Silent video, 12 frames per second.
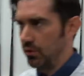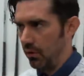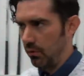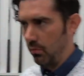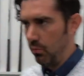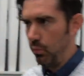
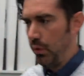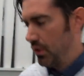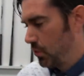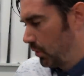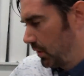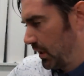So
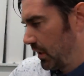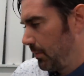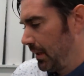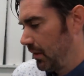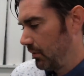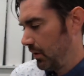we're talking
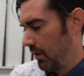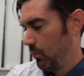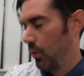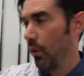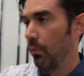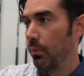about
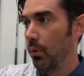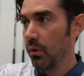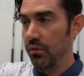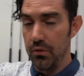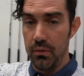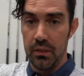like what the
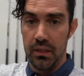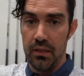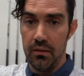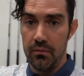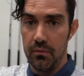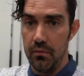ball is doing
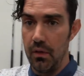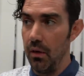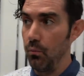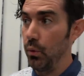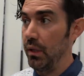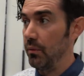here. Yeah.
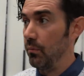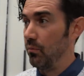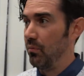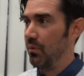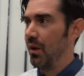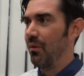And um,
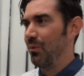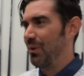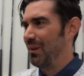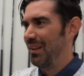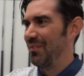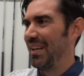we
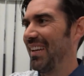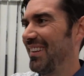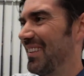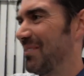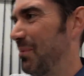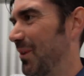we,
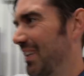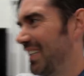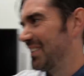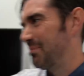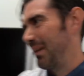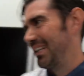had this boy
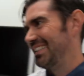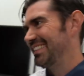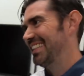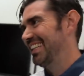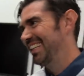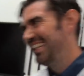in his
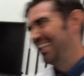pants.